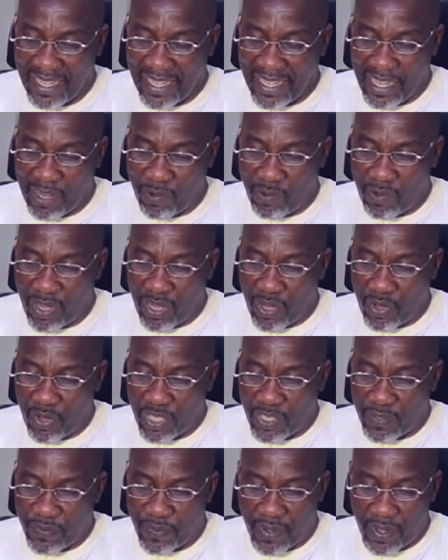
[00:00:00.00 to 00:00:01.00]
It
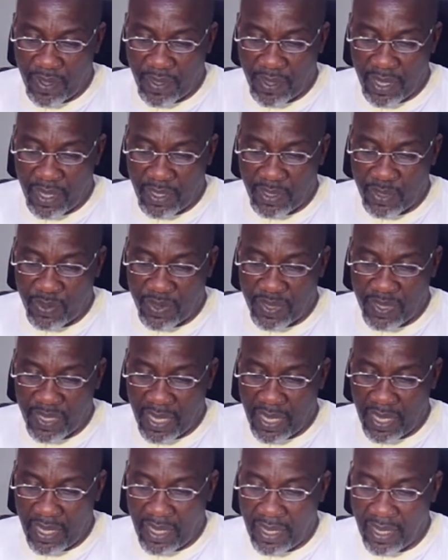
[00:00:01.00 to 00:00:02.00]
goes further to
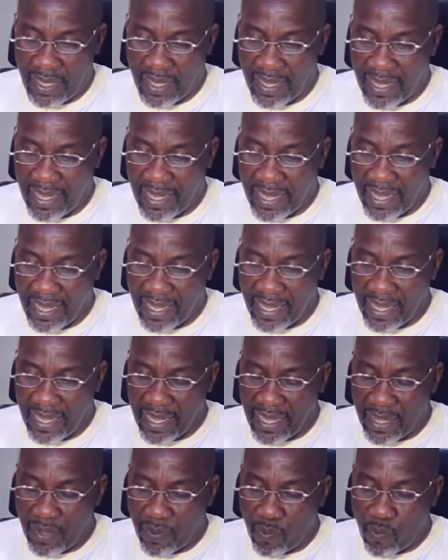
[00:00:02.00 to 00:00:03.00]
say
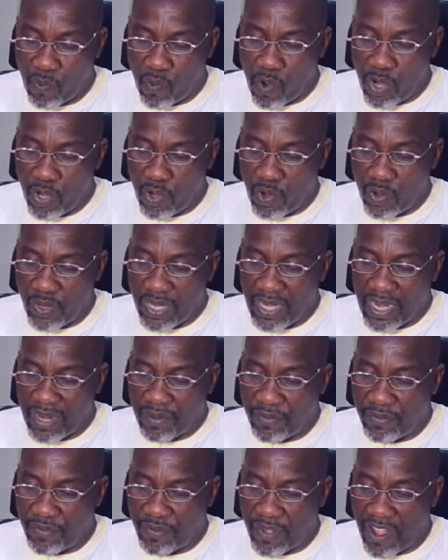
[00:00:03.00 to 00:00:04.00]

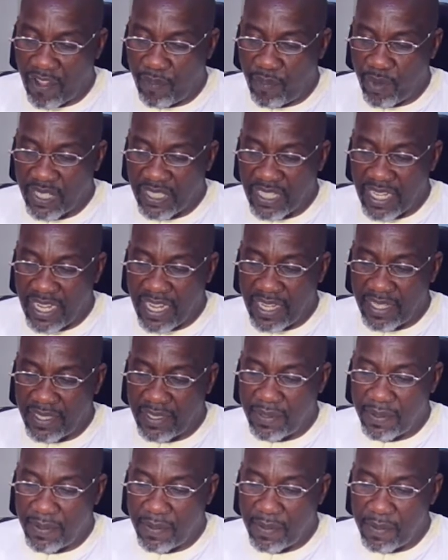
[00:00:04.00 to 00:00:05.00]
105.8
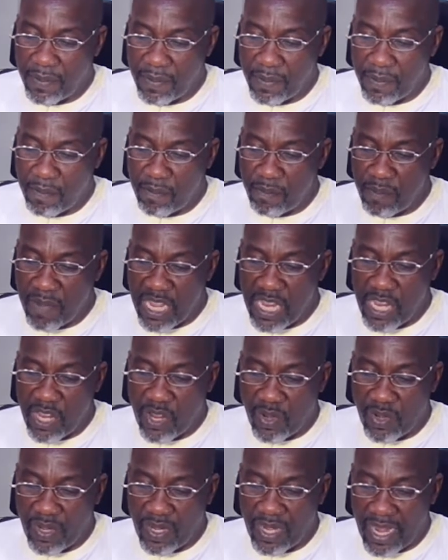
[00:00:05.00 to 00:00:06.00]

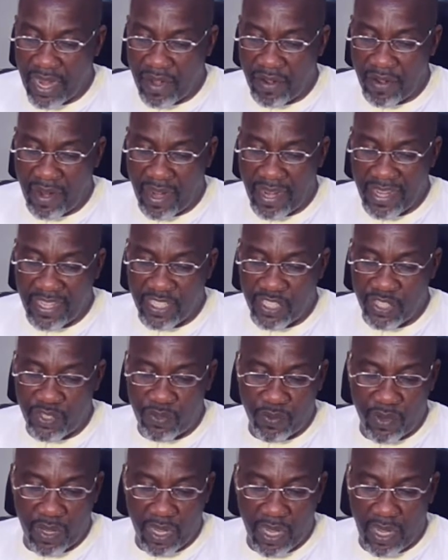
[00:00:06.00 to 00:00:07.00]
million naira
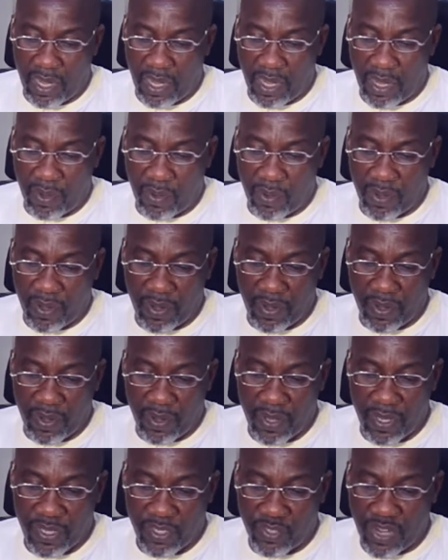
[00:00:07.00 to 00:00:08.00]
is
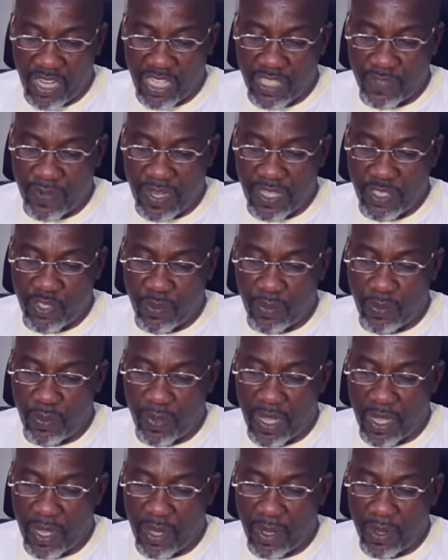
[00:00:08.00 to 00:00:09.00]
transferred to
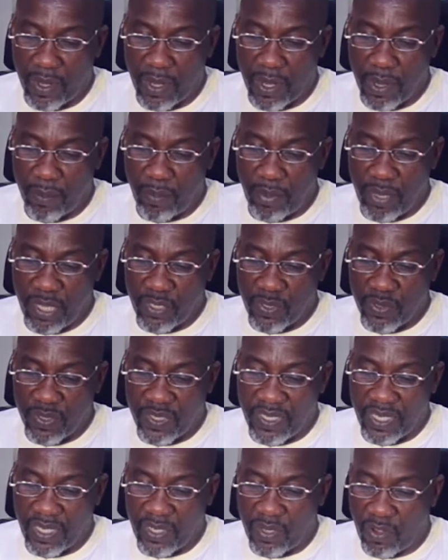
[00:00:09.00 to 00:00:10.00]
Plateau
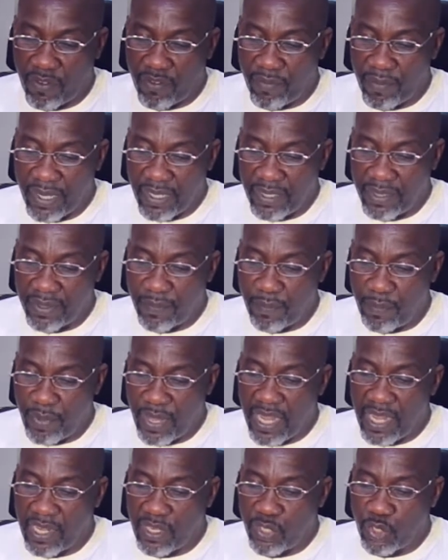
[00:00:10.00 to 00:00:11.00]
State government,
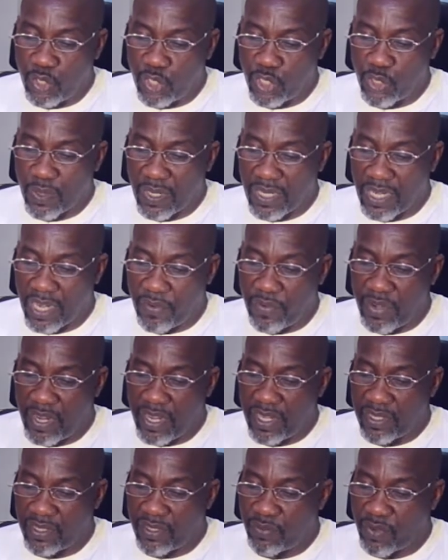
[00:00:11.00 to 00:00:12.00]
being Joshua
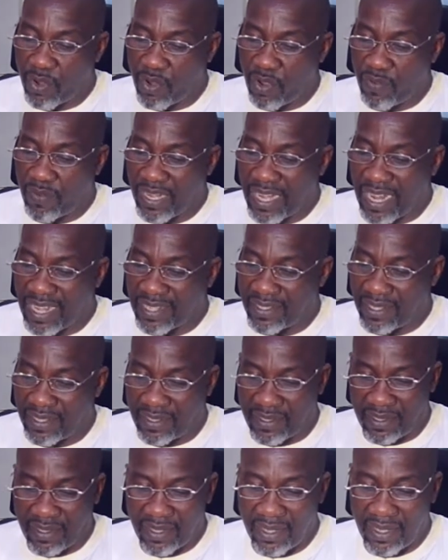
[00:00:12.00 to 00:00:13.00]
Darie's recovered
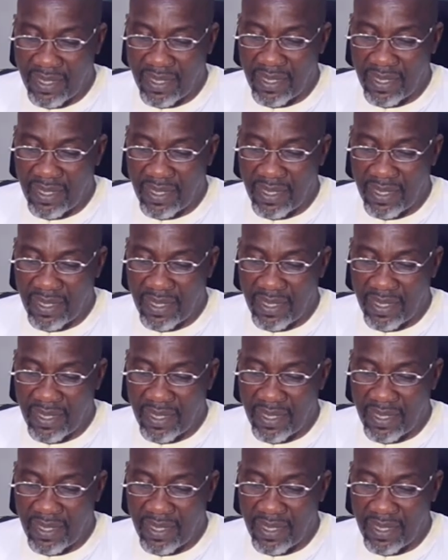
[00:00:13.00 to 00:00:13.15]
assets.